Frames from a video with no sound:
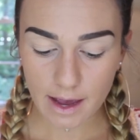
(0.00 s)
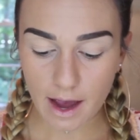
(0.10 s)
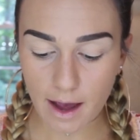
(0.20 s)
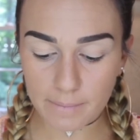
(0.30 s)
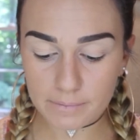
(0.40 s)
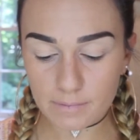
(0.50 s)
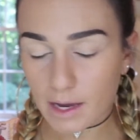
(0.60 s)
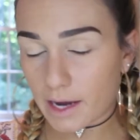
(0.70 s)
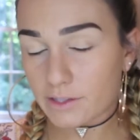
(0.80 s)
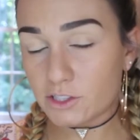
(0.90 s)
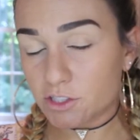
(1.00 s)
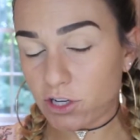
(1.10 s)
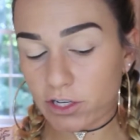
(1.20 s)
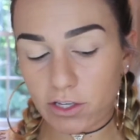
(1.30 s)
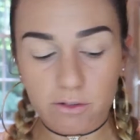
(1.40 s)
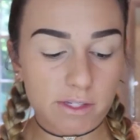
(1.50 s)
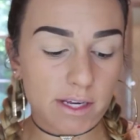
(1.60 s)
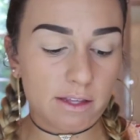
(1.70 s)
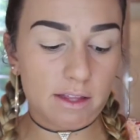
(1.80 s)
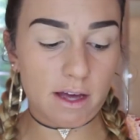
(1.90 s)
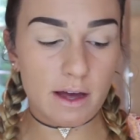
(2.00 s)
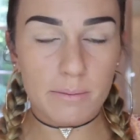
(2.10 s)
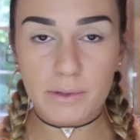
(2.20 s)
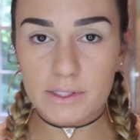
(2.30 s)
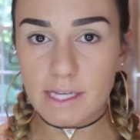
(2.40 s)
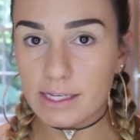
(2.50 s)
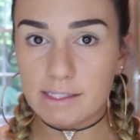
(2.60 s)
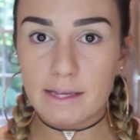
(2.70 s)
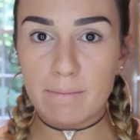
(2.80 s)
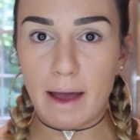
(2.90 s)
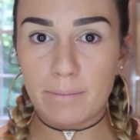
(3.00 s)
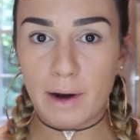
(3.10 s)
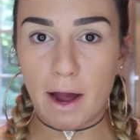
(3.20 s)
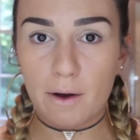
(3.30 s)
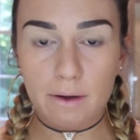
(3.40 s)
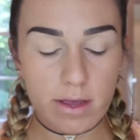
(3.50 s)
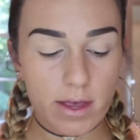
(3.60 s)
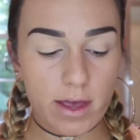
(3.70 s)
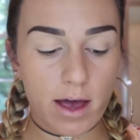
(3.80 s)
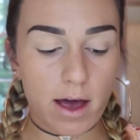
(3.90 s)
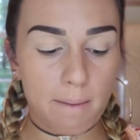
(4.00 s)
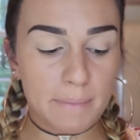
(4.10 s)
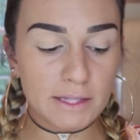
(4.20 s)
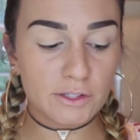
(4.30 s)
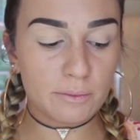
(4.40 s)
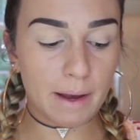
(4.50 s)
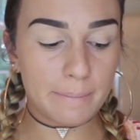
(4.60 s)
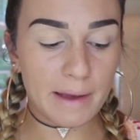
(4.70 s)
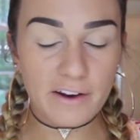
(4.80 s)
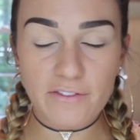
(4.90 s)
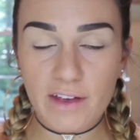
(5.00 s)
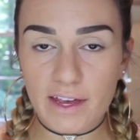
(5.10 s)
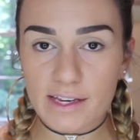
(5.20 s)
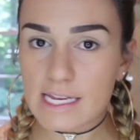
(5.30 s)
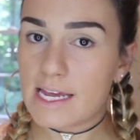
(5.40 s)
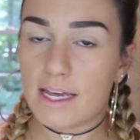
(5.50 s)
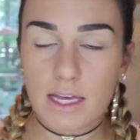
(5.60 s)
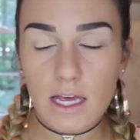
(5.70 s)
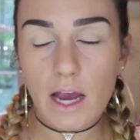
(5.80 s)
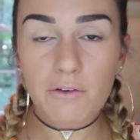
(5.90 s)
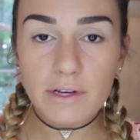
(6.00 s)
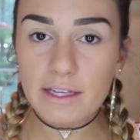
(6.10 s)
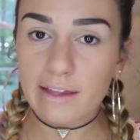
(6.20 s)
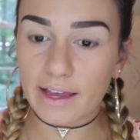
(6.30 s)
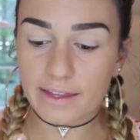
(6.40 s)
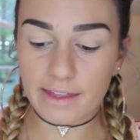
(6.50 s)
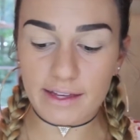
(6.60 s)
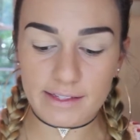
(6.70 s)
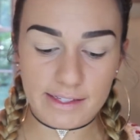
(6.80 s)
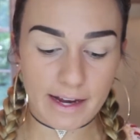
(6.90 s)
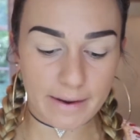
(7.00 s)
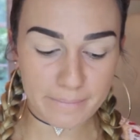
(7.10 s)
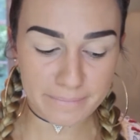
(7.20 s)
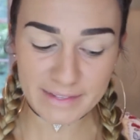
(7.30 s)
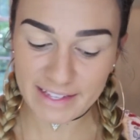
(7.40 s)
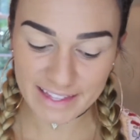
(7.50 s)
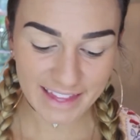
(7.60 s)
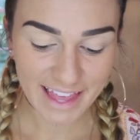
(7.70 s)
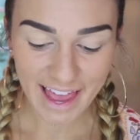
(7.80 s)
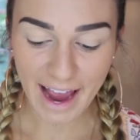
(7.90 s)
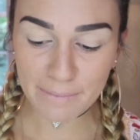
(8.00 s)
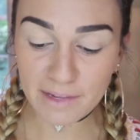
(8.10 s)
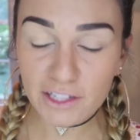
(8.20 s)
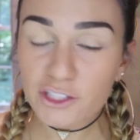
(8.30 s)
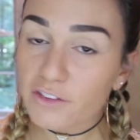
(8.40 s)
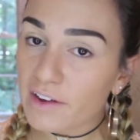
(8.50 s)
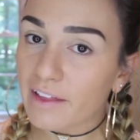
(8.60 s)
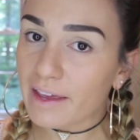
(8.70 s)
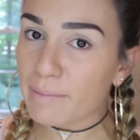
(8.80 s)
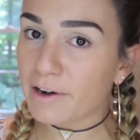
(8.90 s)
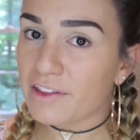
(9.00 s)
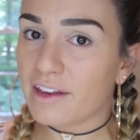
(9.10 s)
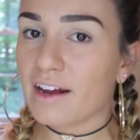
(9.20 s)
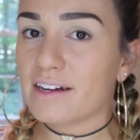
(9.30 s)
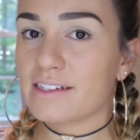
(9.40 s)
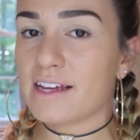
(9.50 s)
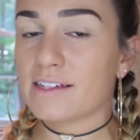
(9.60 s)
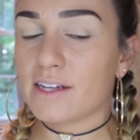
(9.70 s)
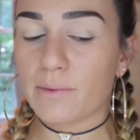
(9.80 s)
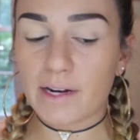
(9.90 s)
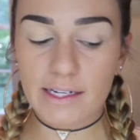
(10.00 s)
I just started using the Precisely My Brow pencil by Benefit. I really like this. I'm not sure if I like it better than Anastasia one.